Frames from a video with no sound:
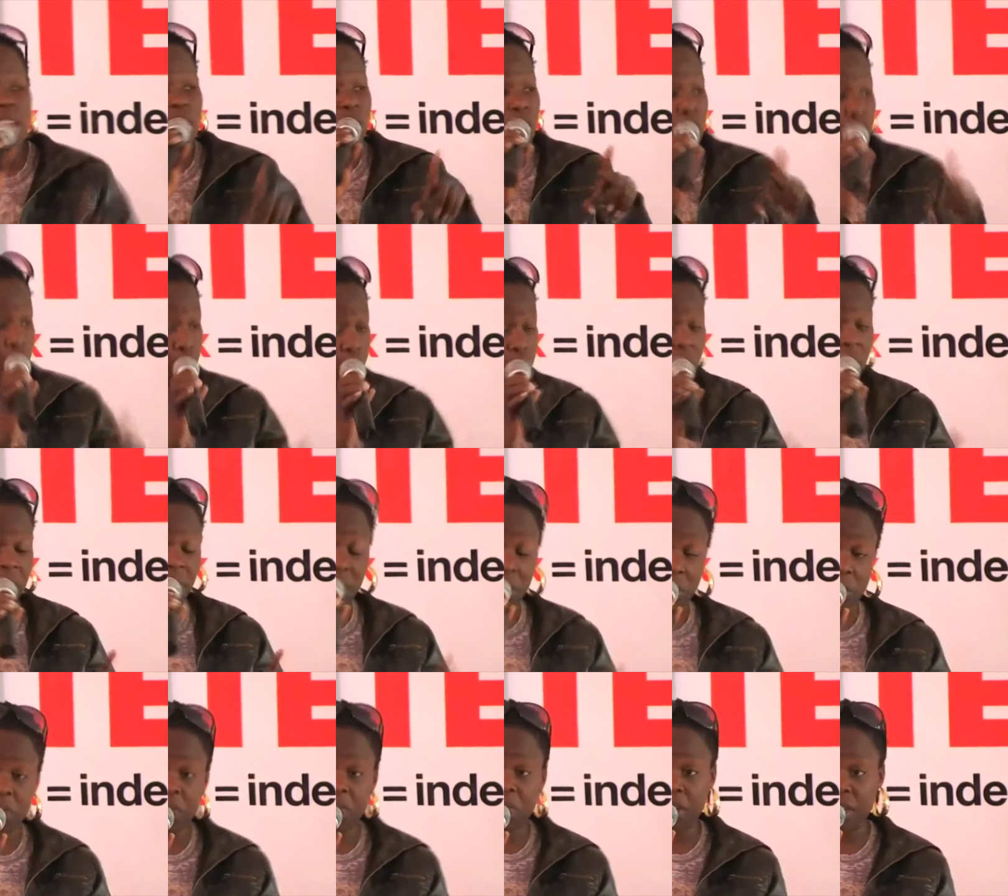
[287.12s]
Do you have a
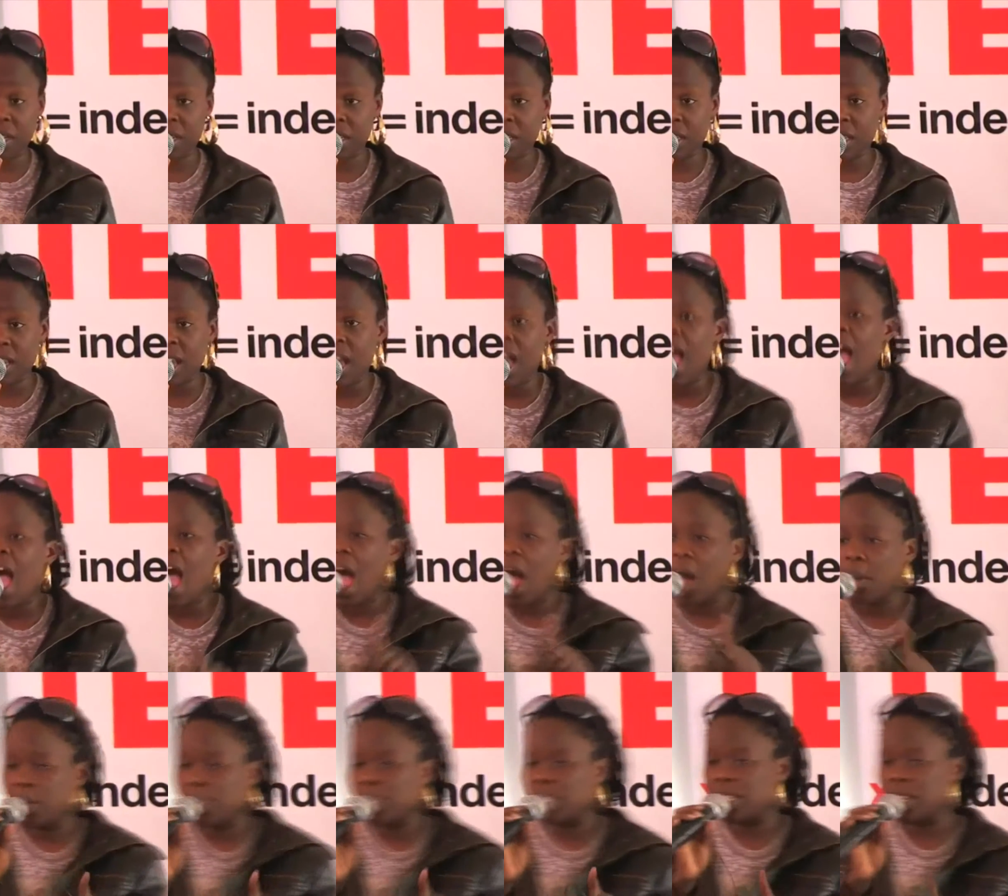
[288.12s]
conference?
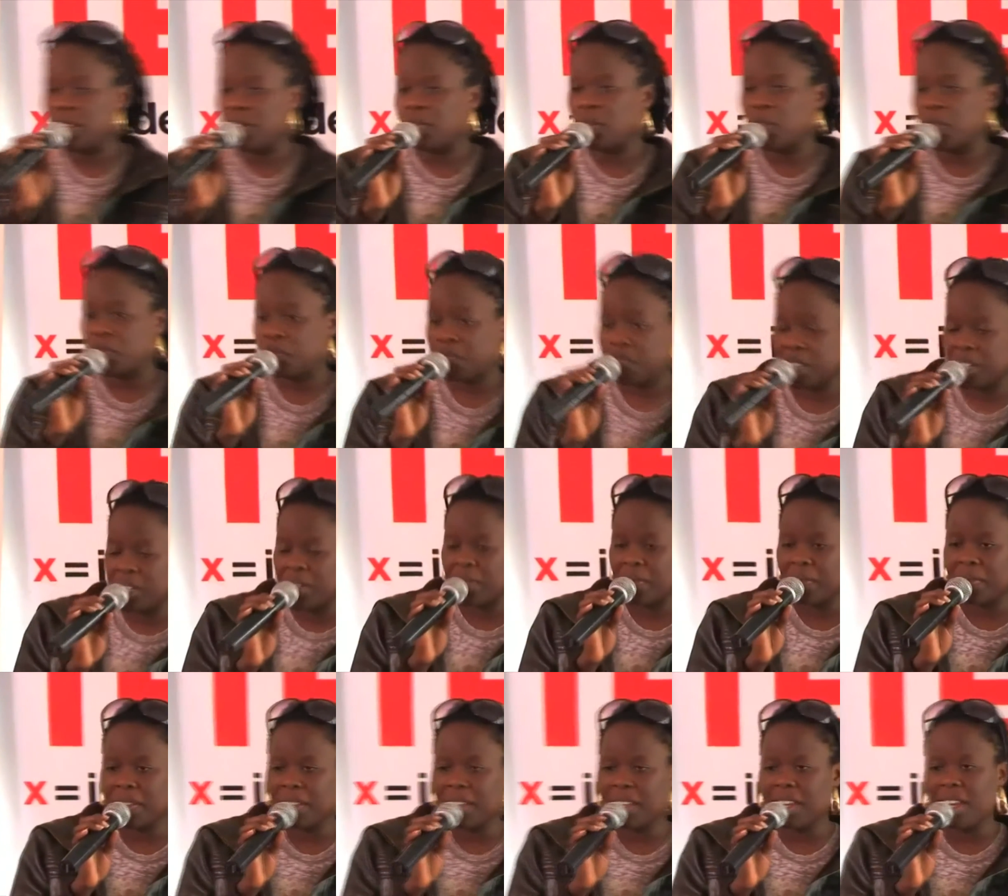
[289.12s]
I will sing for free.
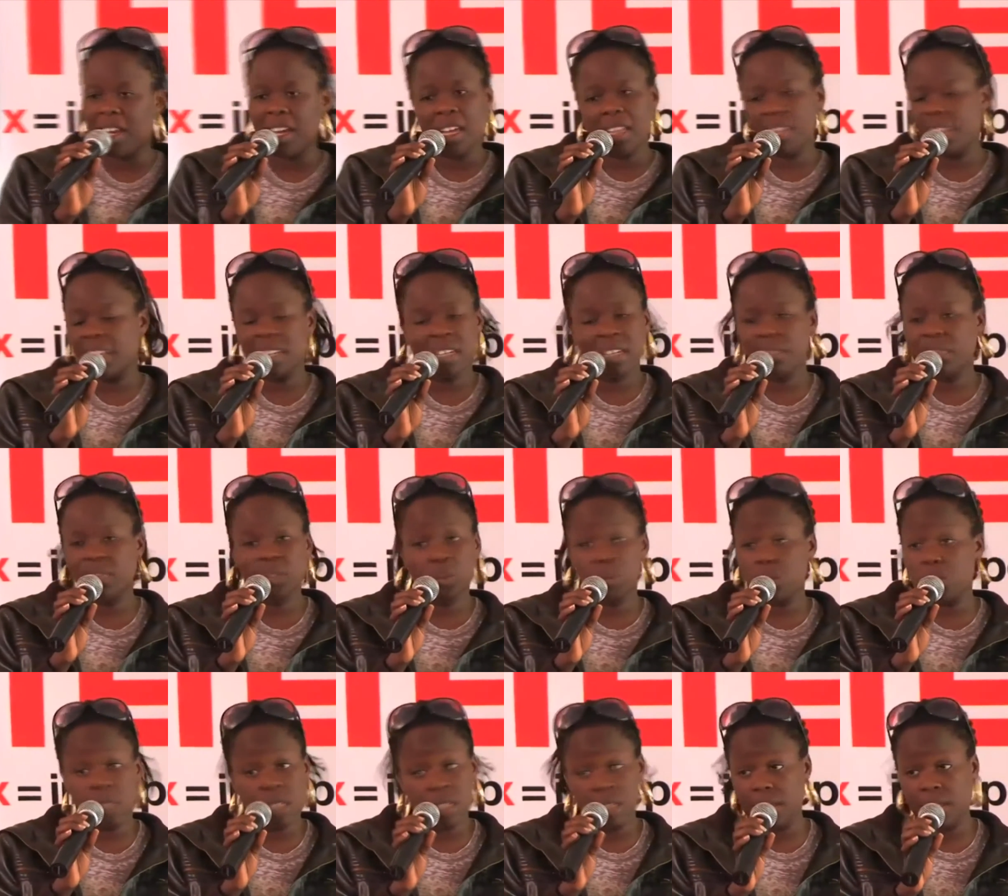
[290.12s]
They
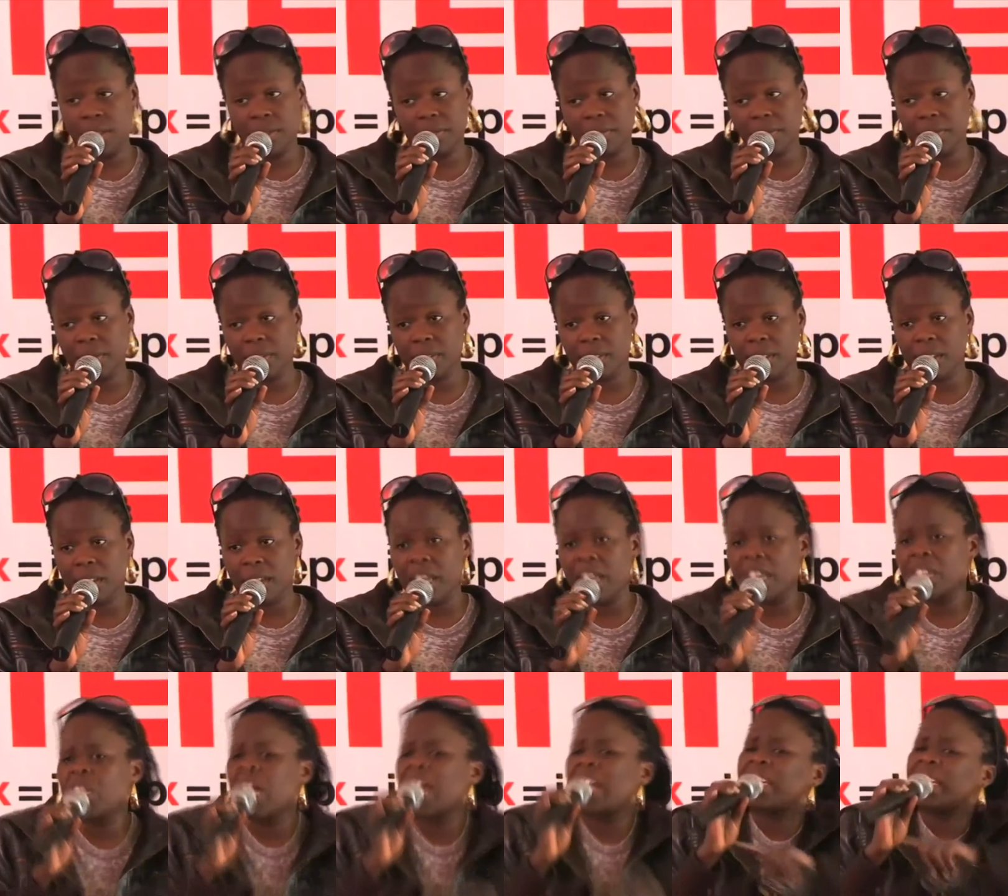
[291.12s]
refused.
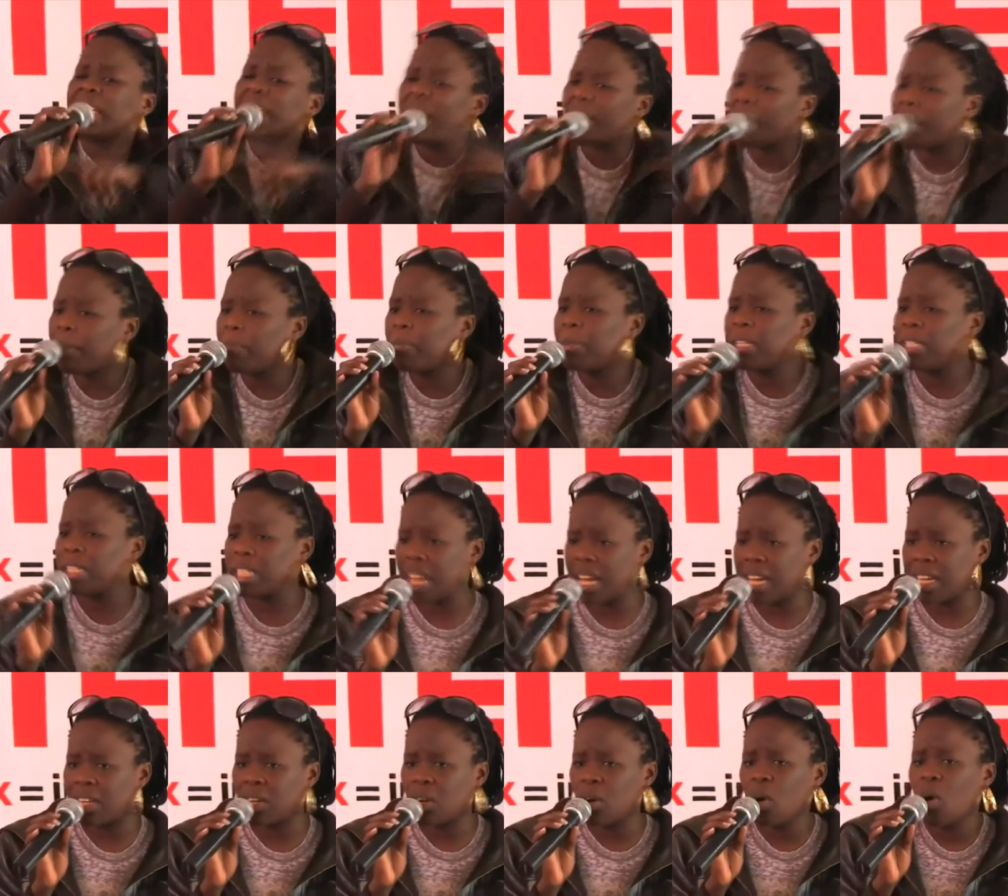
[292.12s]
It had never been
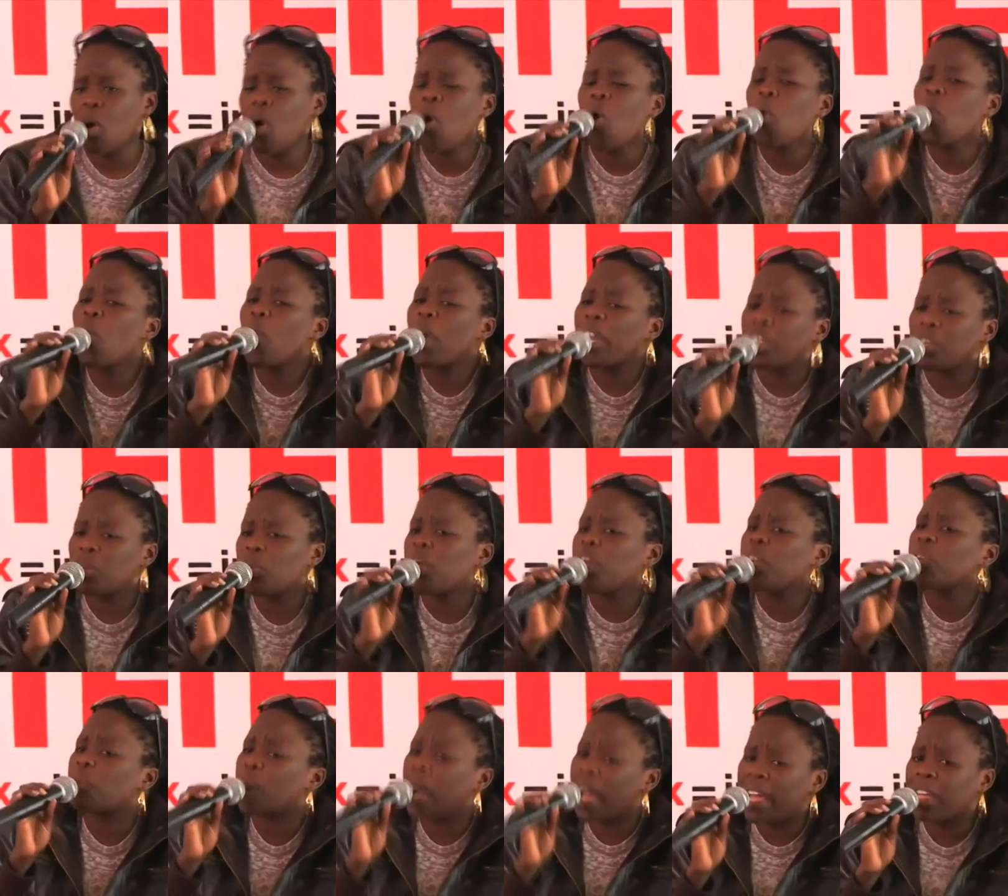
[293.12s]
done. Who are you
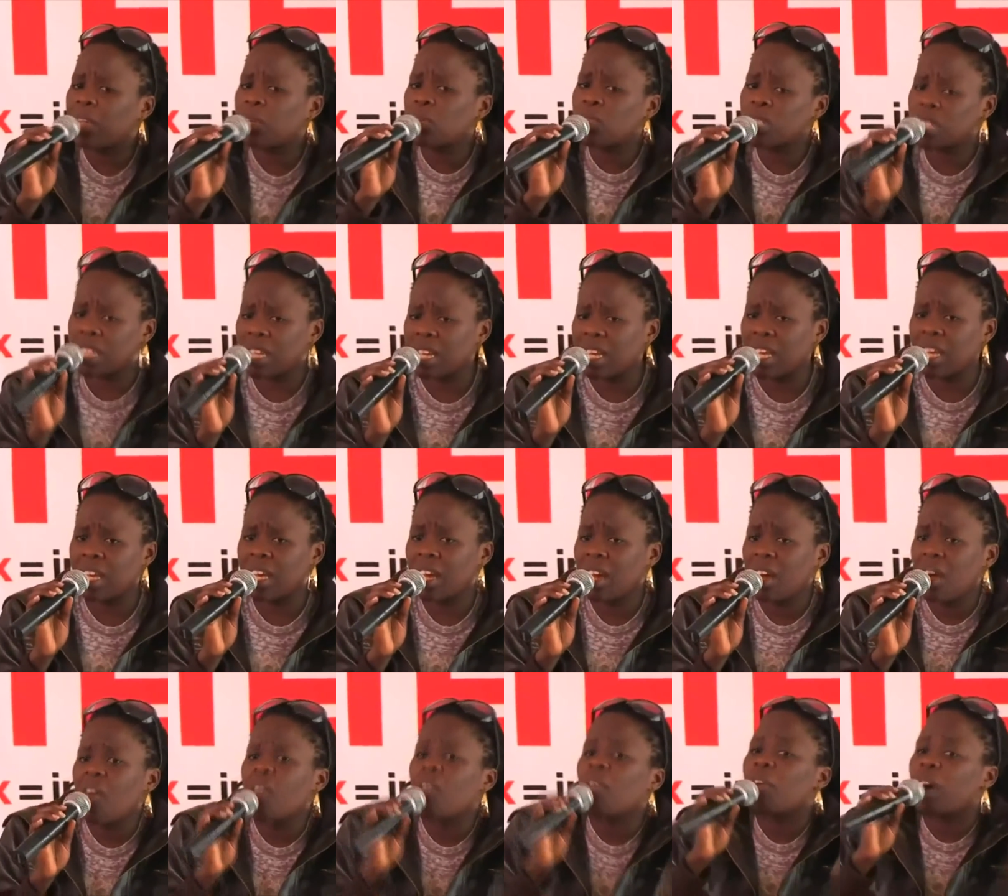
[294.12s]
and why are you singing
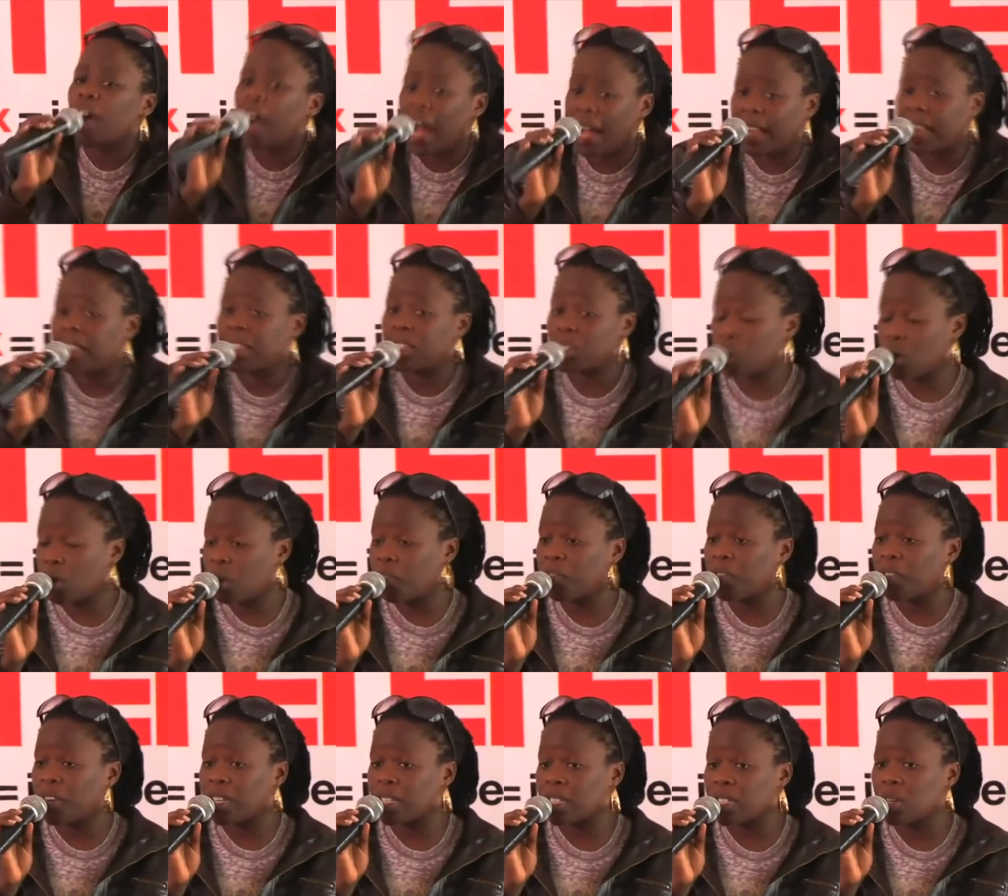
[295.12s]
at this
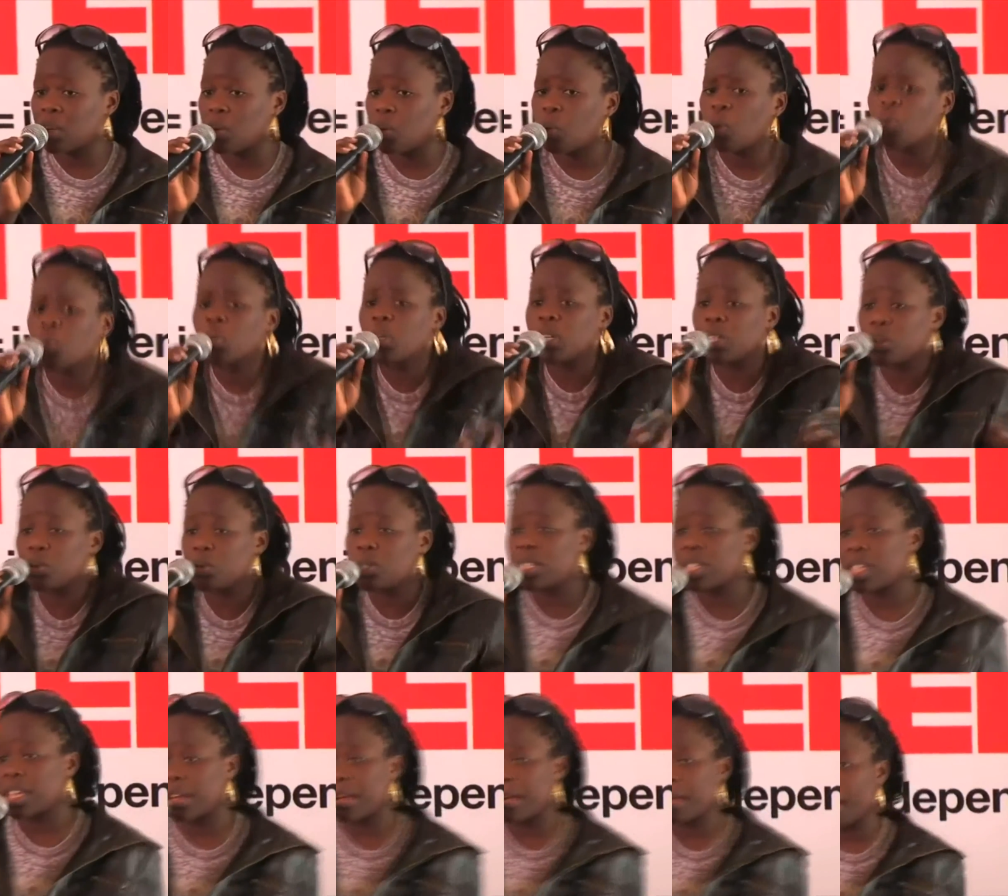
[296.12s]
conference? What will you
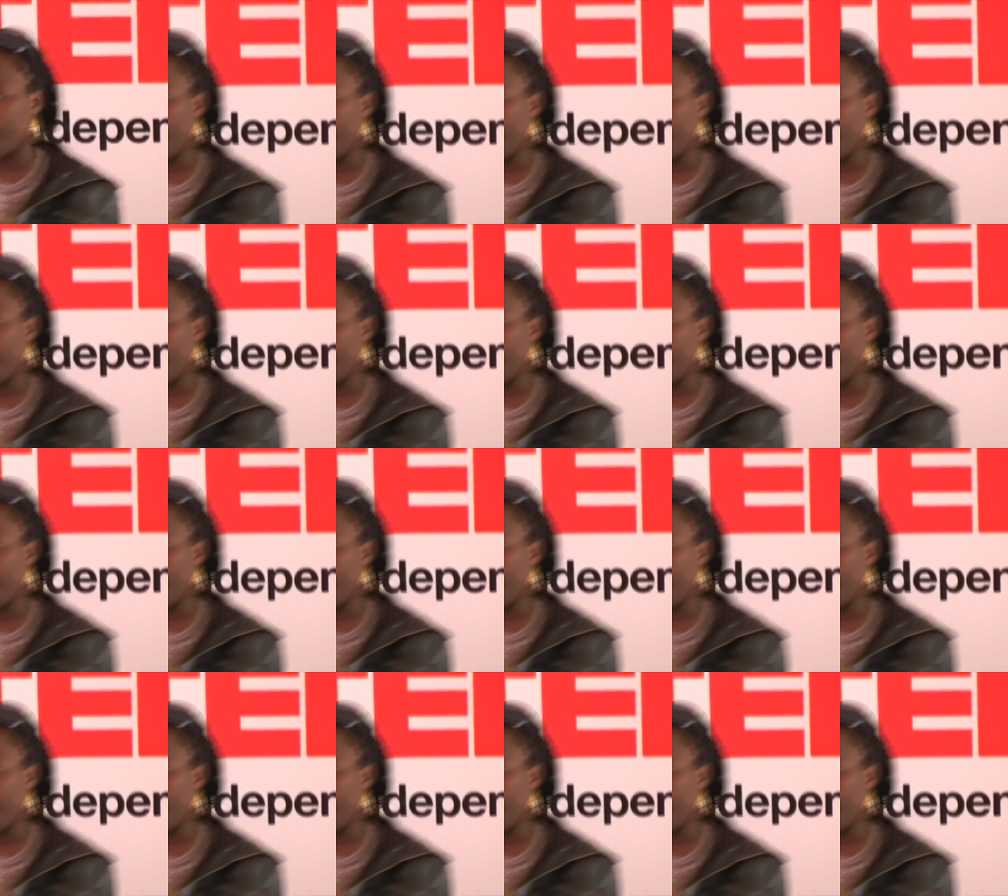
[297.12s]
say?